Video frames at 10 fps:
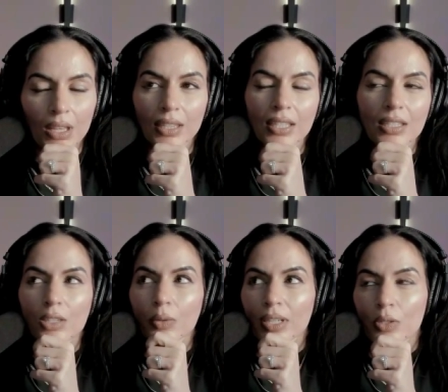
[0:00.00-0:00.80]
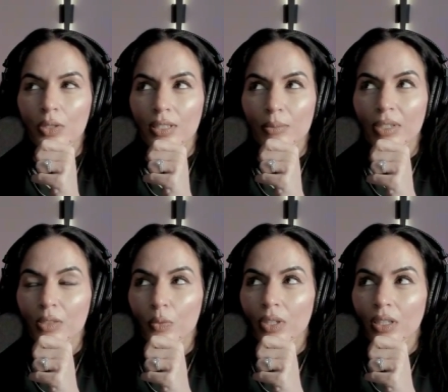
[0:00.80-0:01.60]
That's so interesting, because
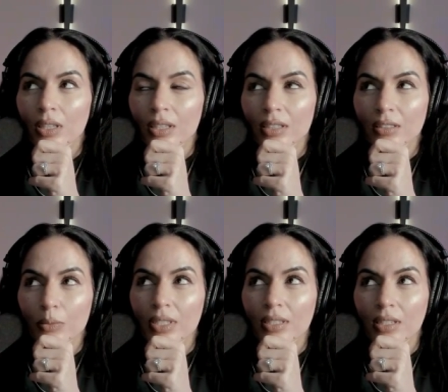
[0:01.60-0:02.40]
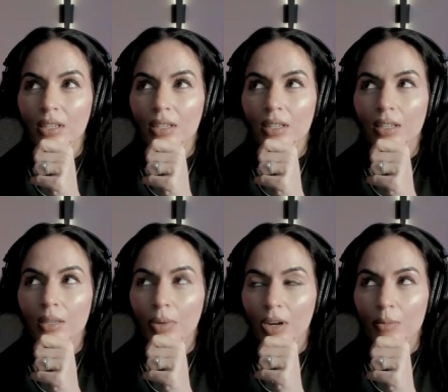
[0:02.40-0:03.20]
one of the things that we see in
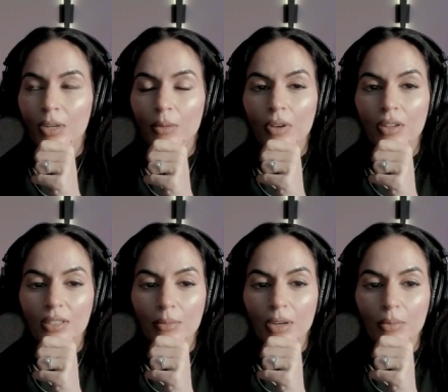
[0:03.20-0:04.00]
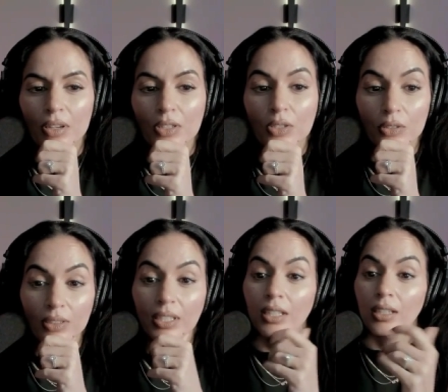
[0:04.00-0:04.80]
perimenopause and menopause,
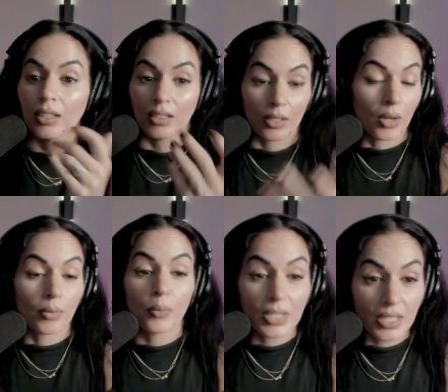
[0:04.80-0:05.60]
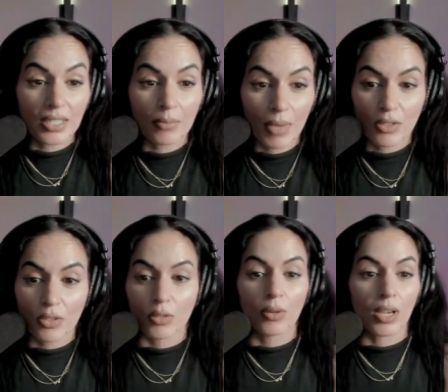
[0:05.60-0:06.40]
certainly, you know, we see this in men
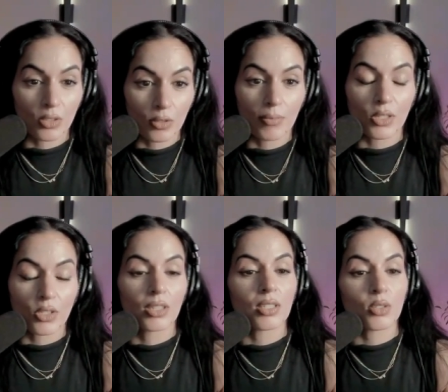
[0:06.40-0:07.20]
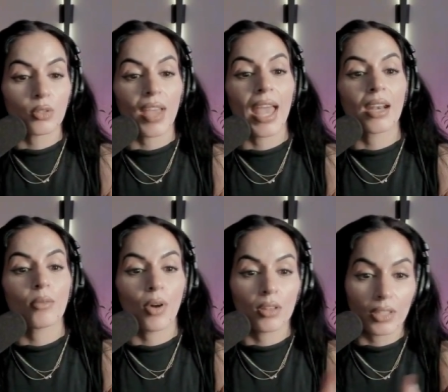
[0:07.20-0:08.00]
too, as you had mentioned, this sort of
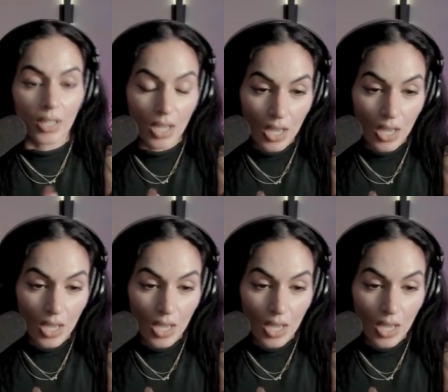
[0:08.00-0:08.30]
anabolic